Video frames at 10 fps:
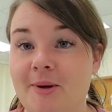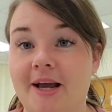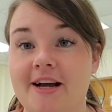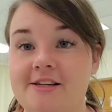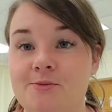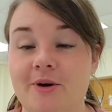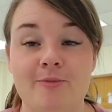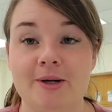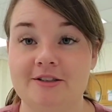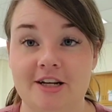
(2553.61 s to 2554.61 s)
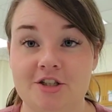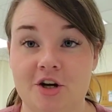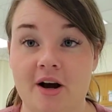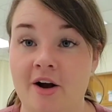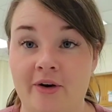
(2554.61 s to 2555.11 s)
because we've built such
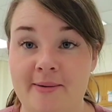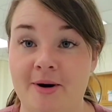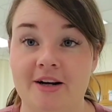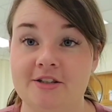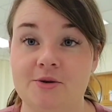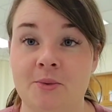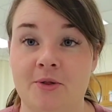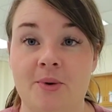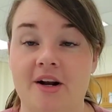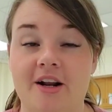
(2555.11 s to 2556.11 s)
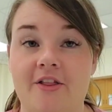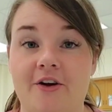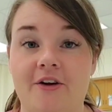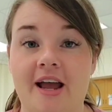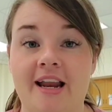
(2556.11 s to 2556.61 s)
a great bond with one another,